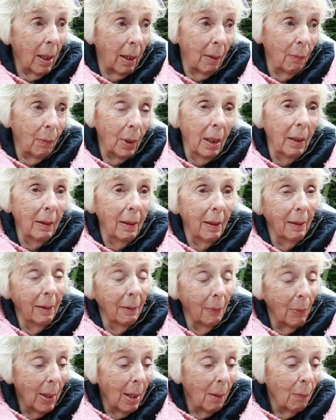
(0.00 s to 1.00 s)

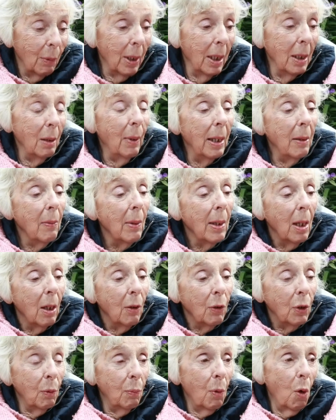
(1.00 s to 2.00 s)
But anyway,
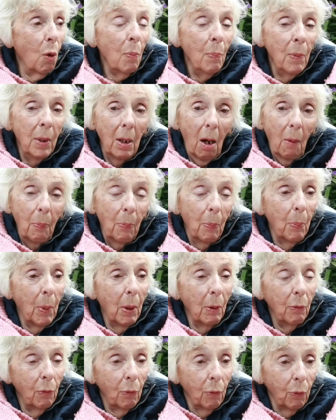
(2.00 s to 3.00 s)
she woke me up
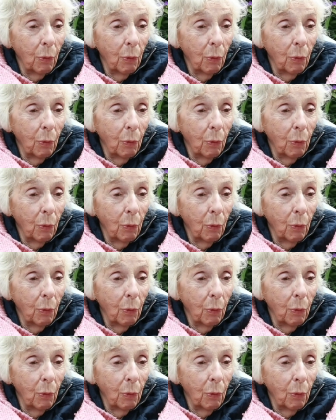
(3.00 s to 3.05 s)
about